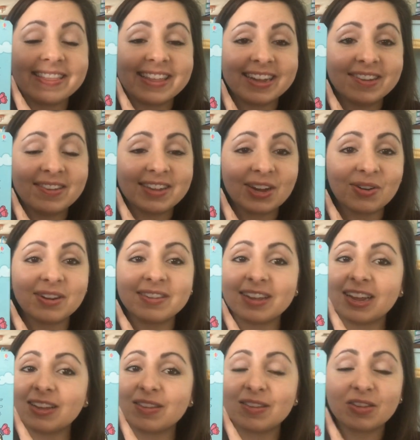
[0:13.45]
This series
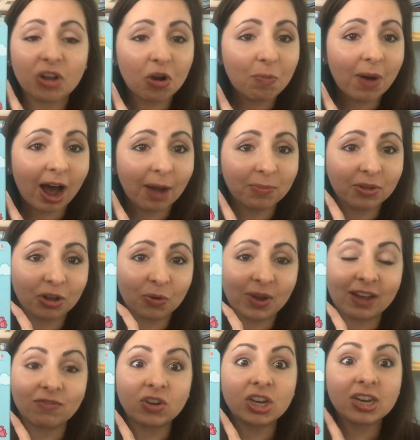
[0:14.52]
is so popular,
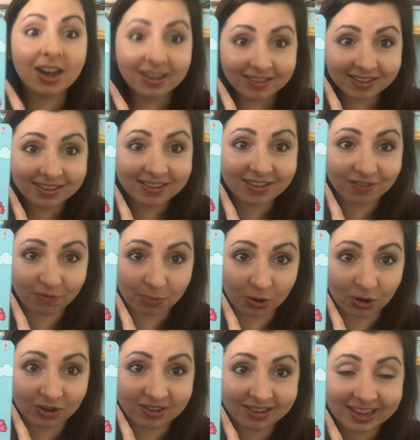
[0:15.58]
we have dozens of
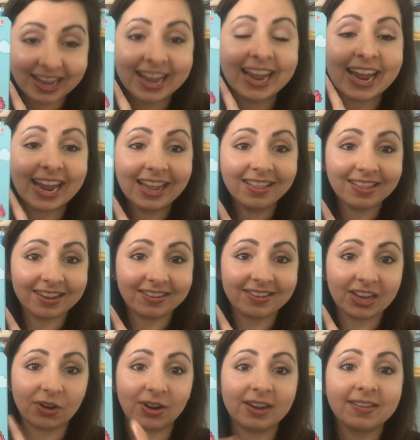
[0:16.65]
books in this
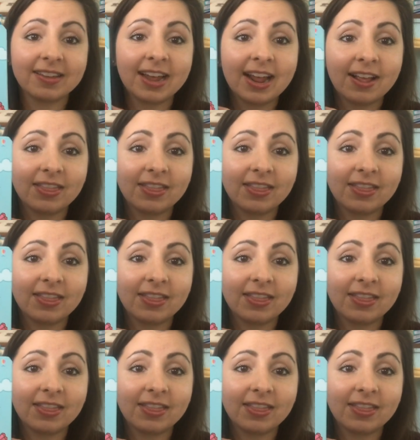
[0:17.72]
series.